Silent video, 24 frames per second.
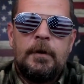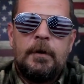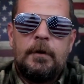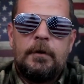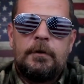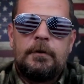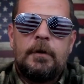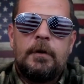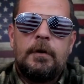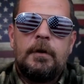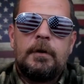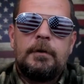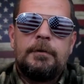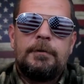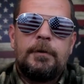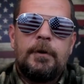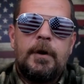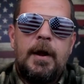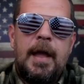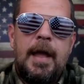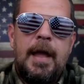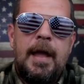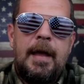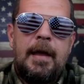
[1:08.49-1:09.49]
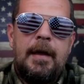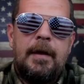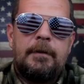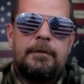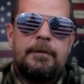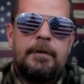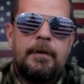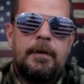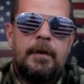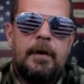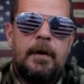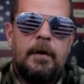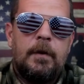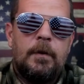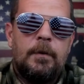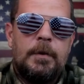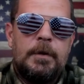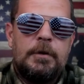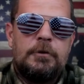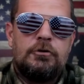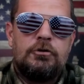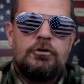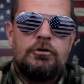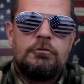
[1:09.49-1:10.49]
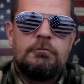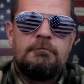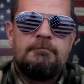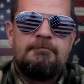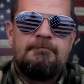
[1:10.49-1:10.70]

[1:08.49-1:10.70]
Start looking for half helmets.